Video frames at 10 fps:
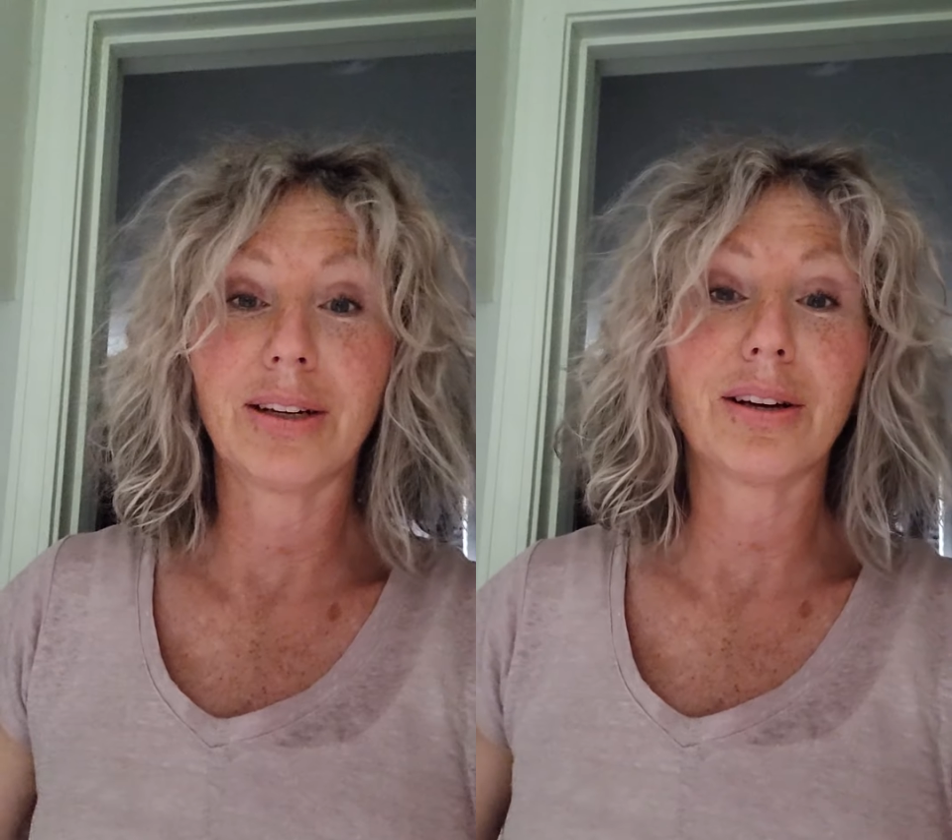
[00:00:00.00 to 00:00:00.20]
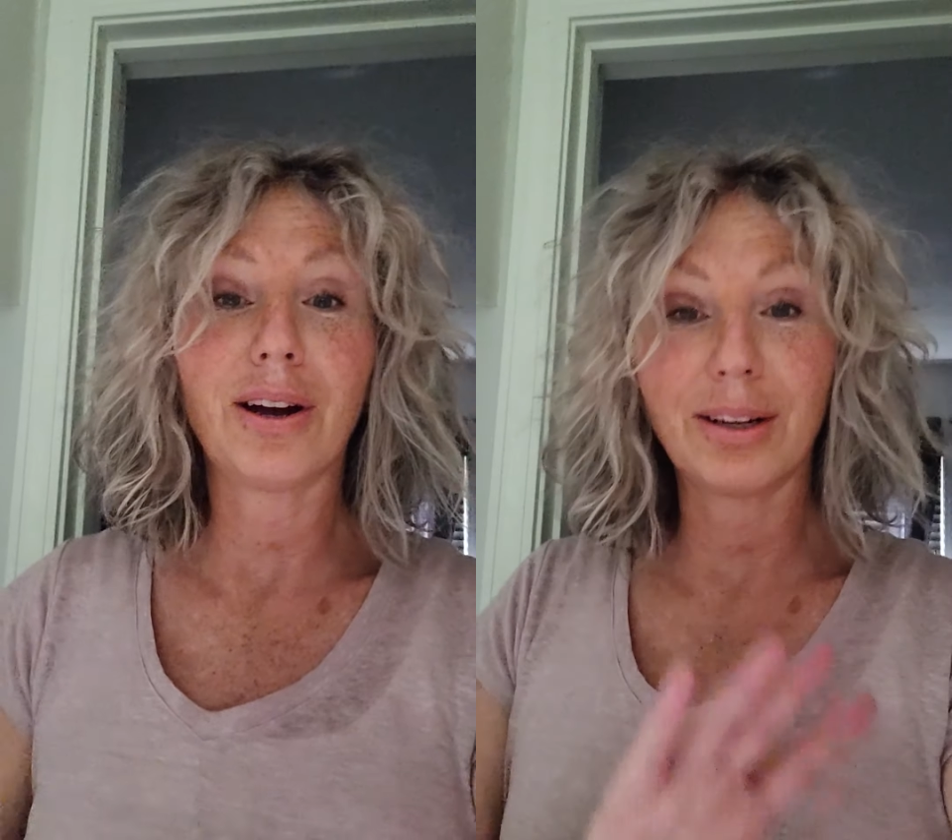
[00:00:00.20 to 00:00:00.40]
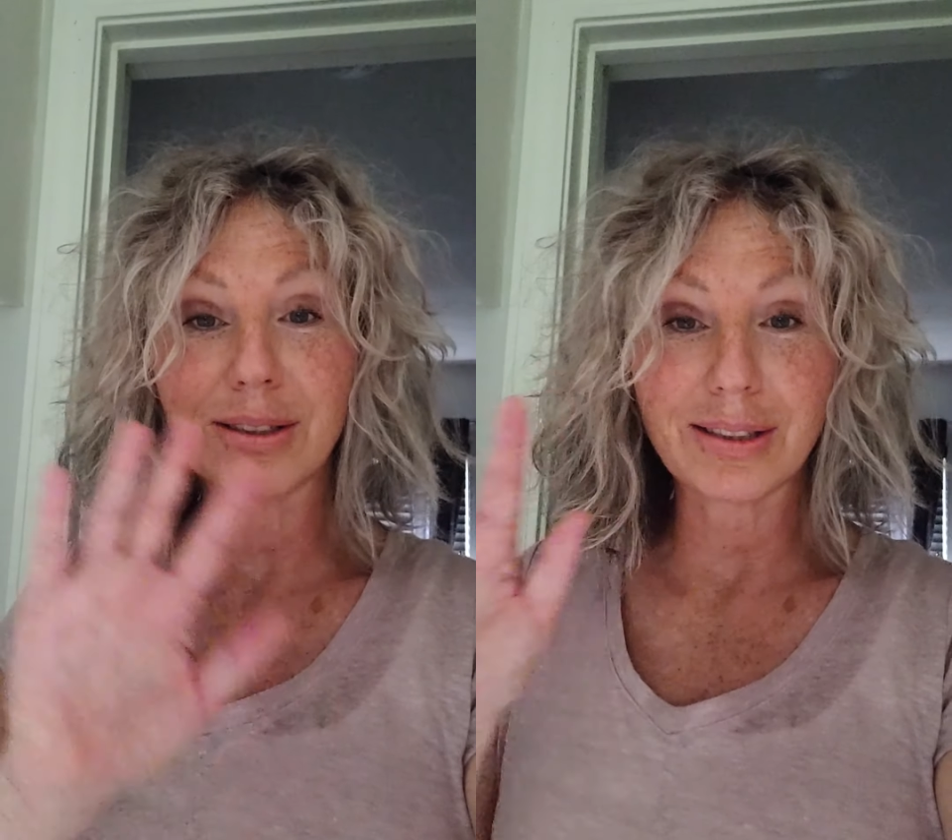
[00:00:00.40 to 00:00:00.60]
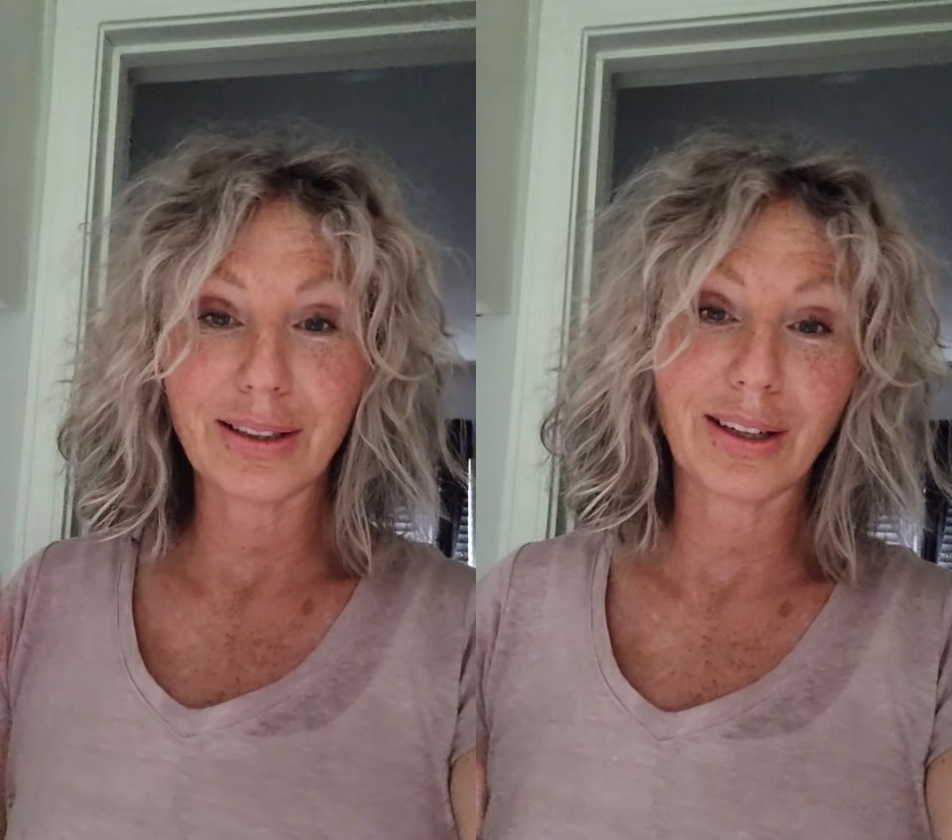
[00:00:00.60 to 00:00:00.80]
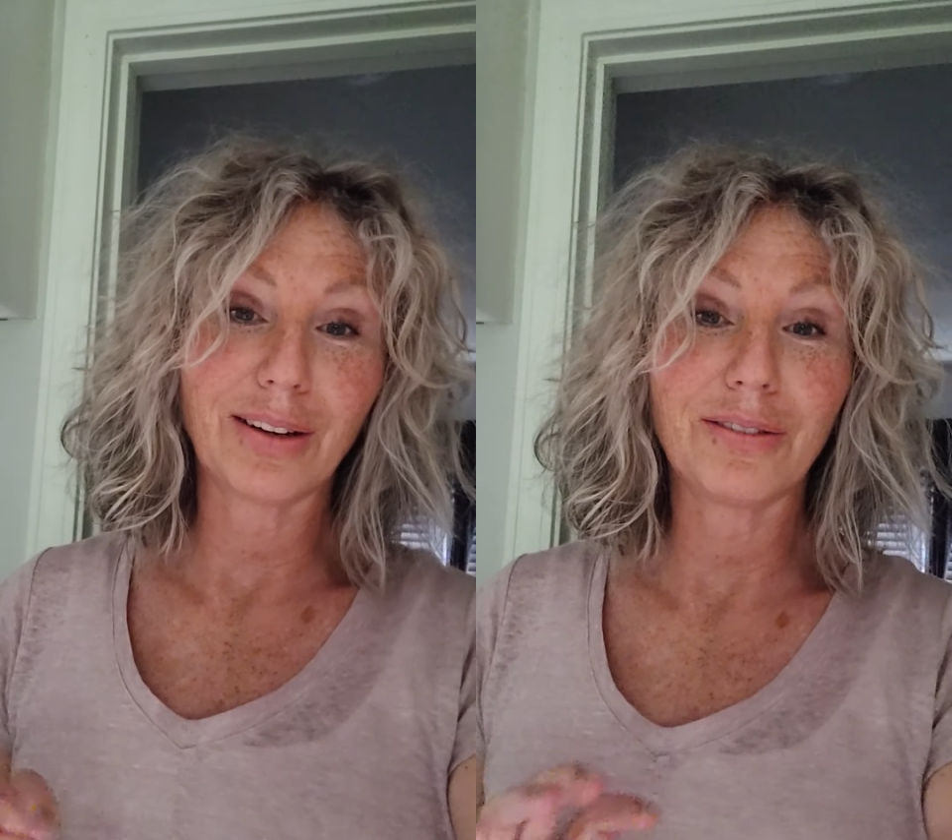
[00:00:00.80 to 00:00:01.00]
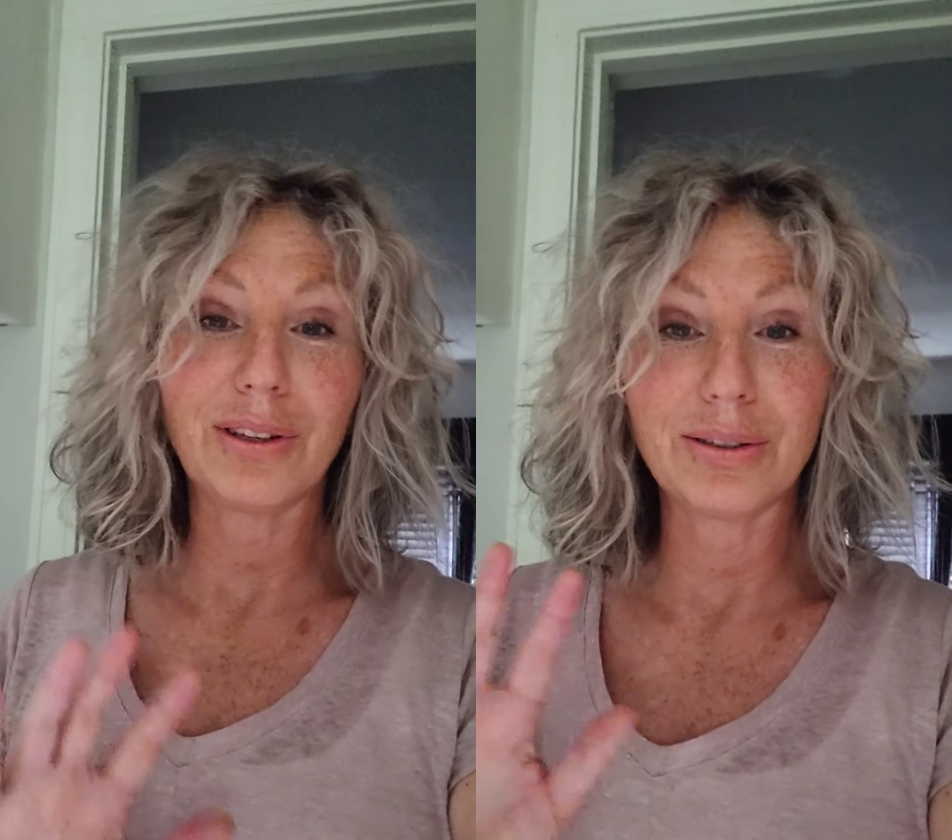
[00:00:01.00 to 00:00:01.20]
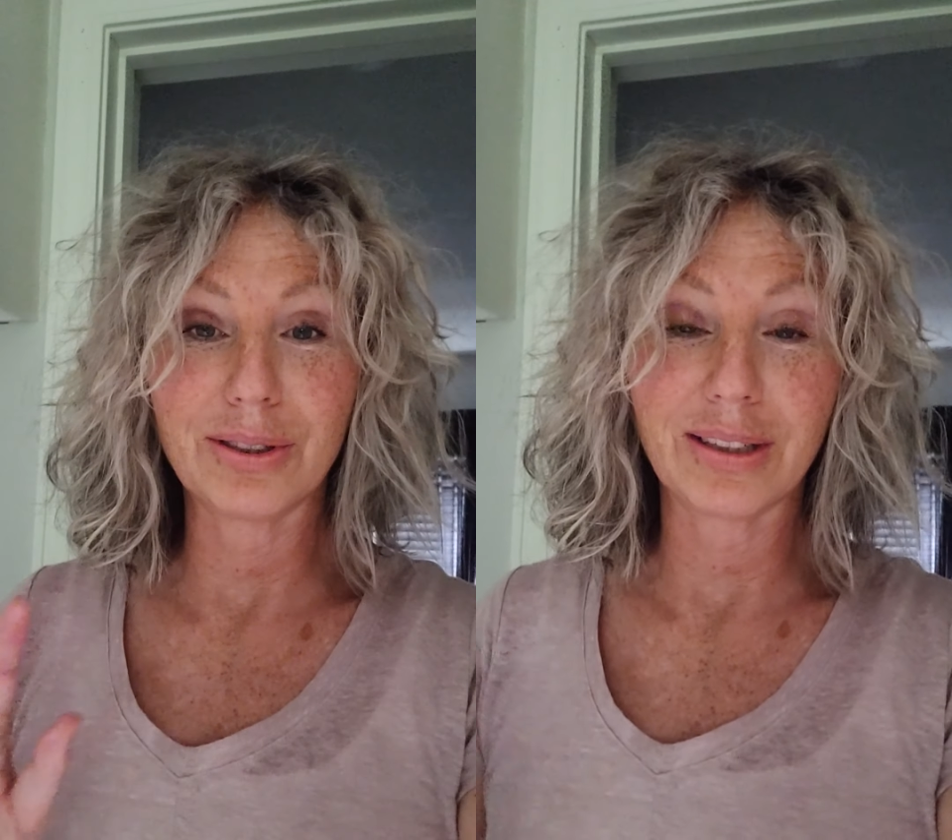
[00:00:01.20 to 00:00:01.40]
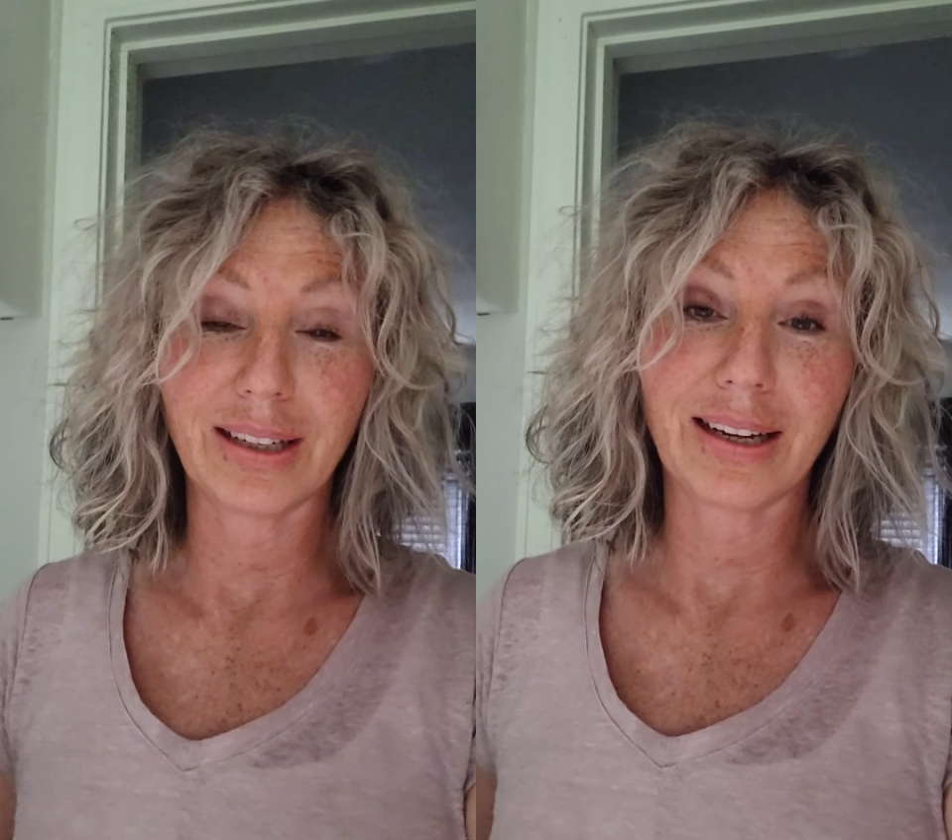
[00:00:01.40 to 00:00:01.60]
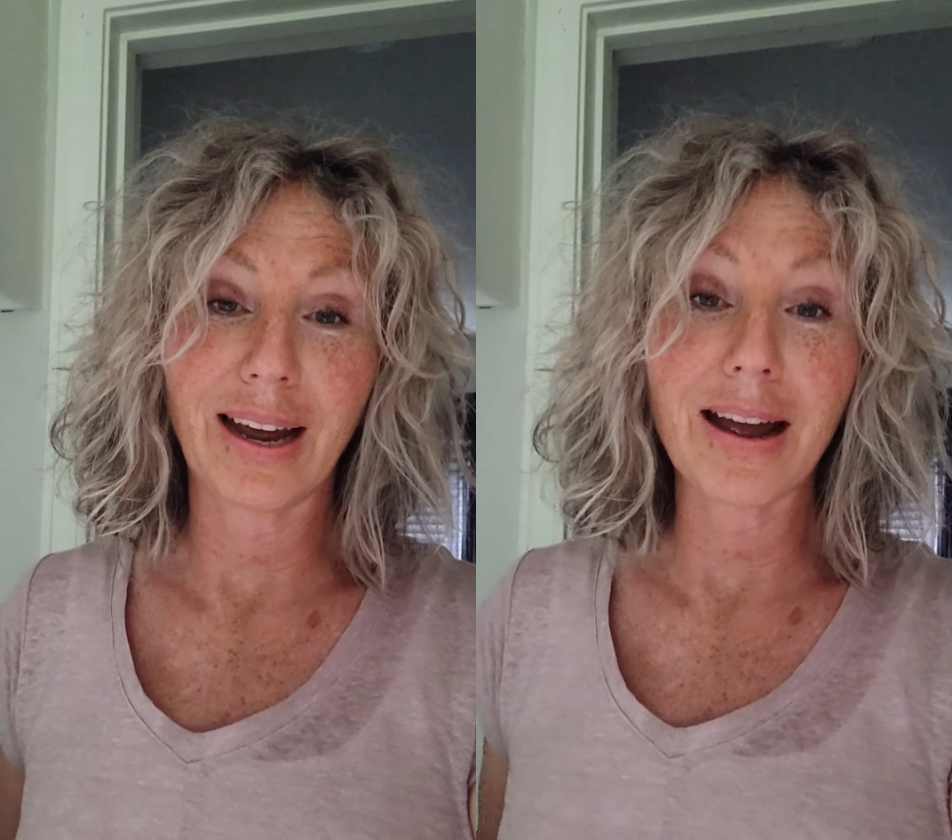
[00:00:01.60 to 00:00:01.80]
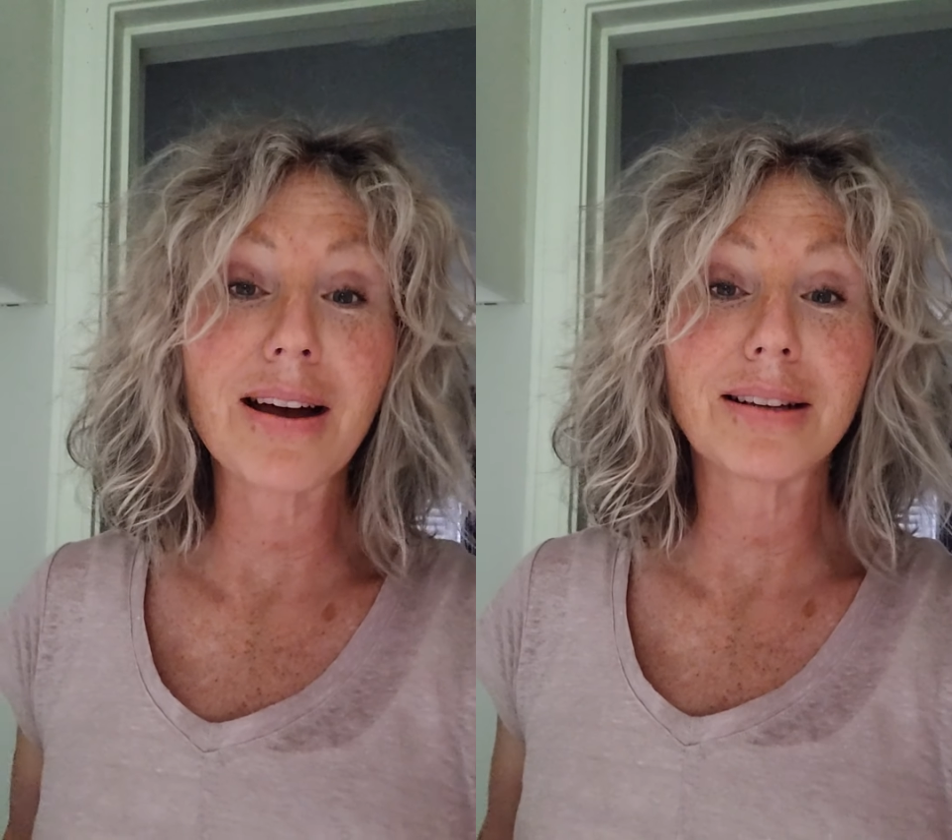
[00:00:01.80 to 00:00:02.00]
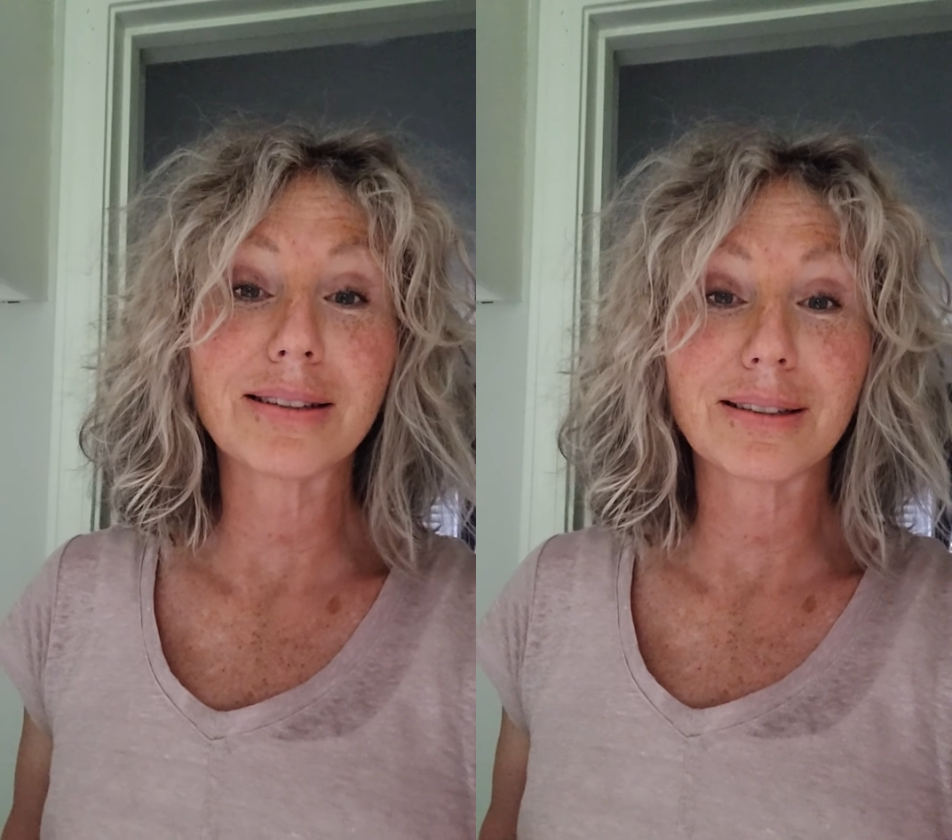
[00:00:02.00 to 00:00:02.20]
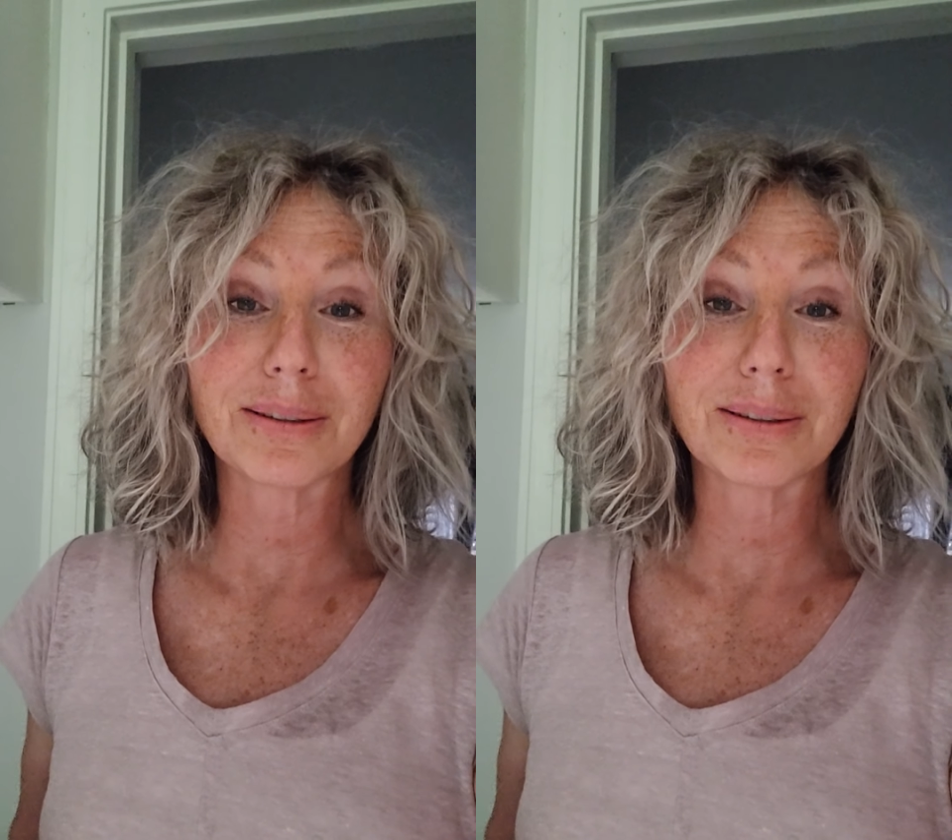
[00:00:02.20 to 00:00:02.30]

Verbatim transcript: in constant confusion and chaos